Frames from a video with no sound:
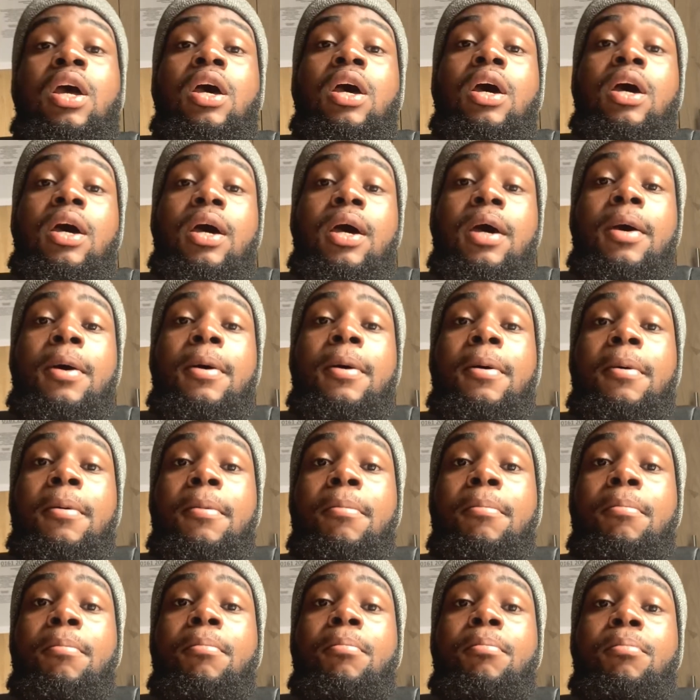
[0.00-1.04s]

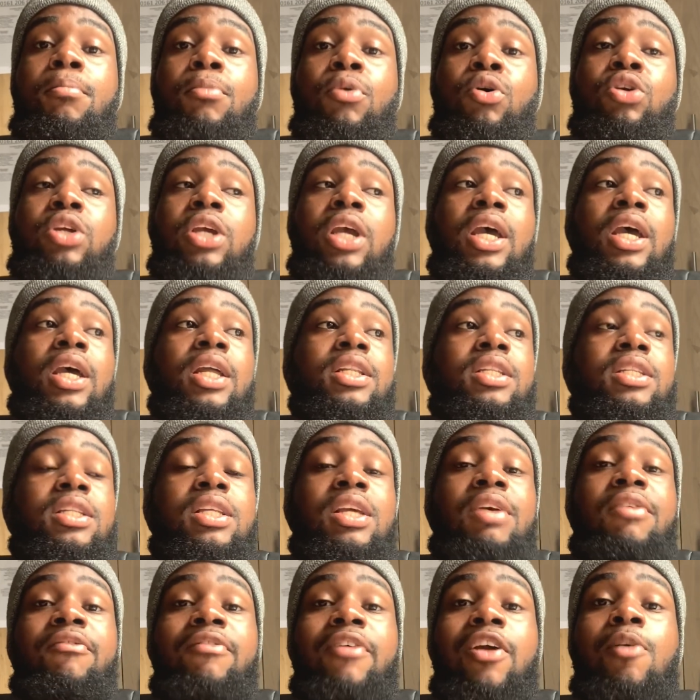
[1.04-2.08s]

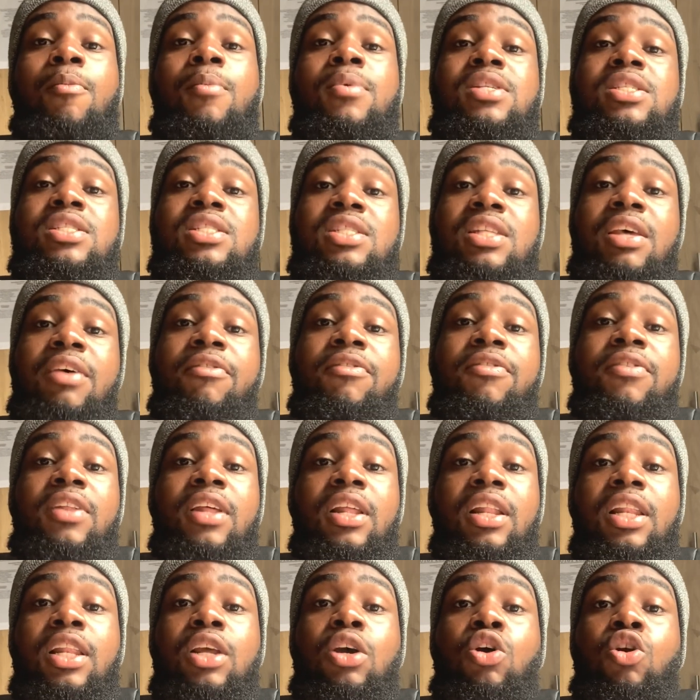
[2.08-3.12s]
The environment is
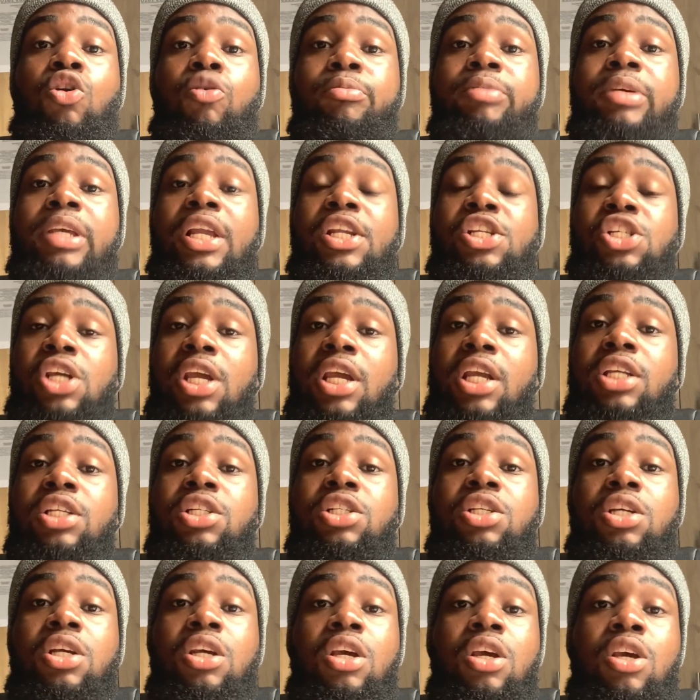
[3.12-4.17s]
definitely going to be a
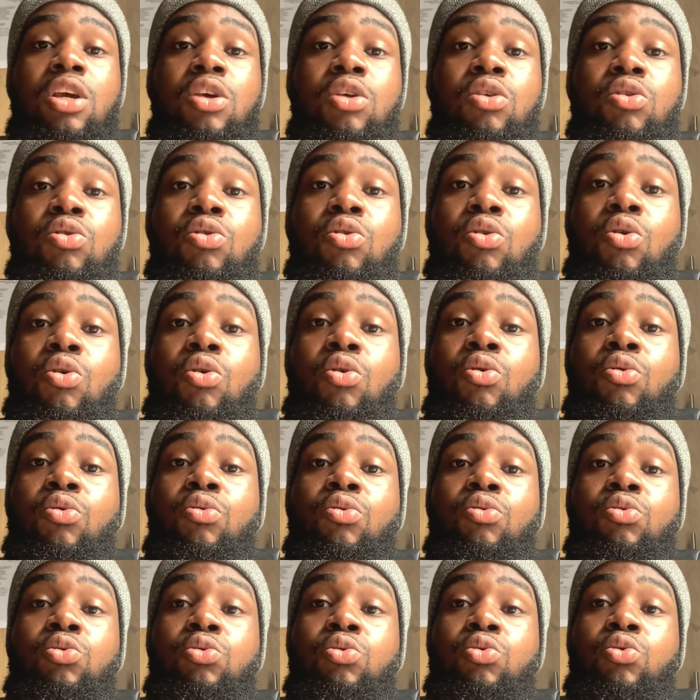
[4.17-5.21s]
change.
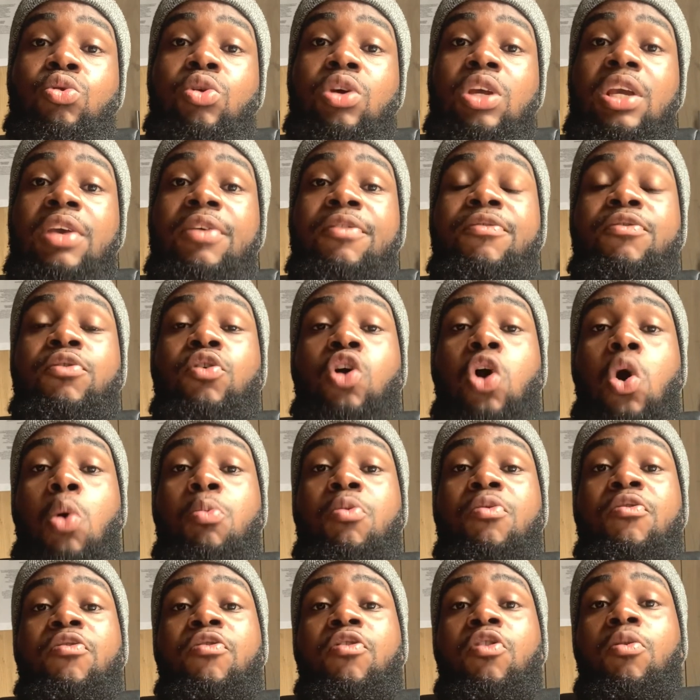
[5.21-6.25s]
So if you're
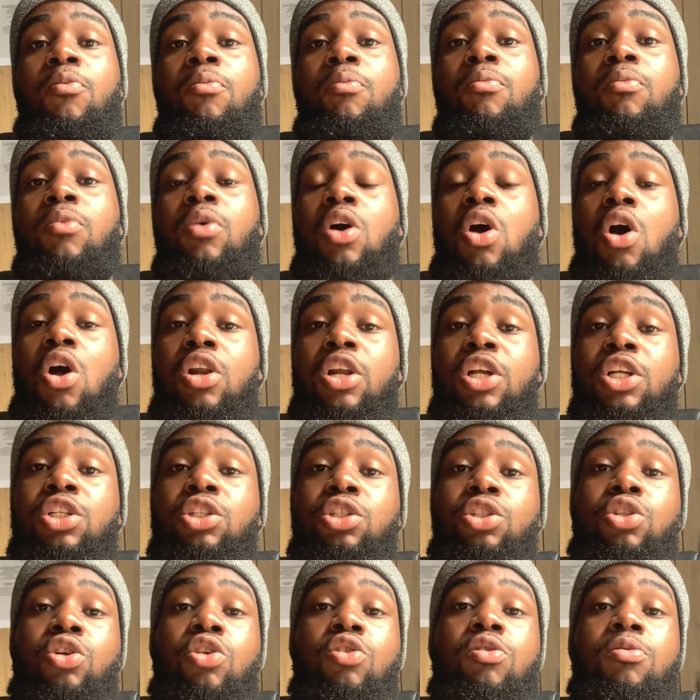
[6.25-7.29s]
coming from
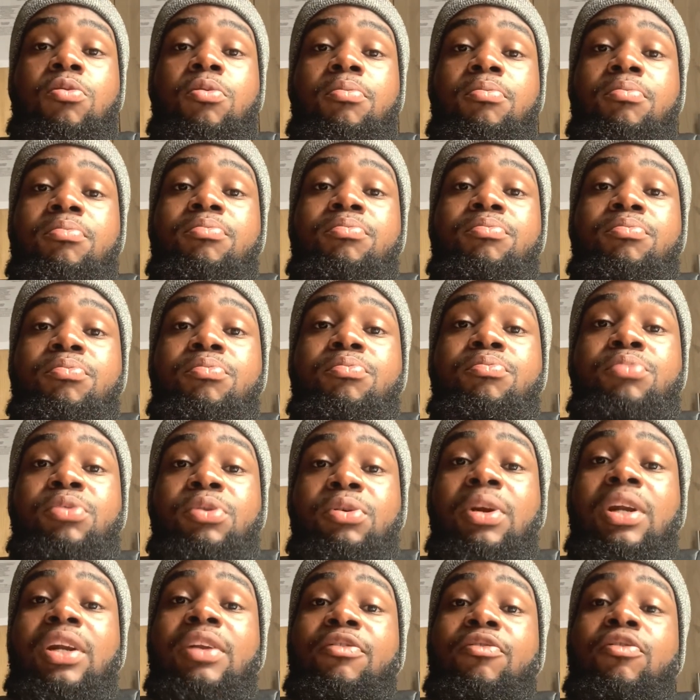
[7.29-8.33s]
college, just be
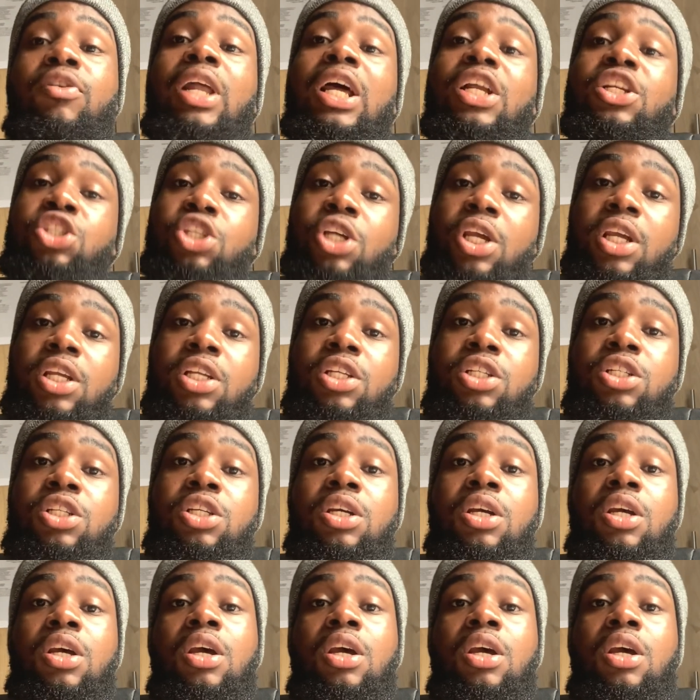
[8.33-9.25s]
ready for that change.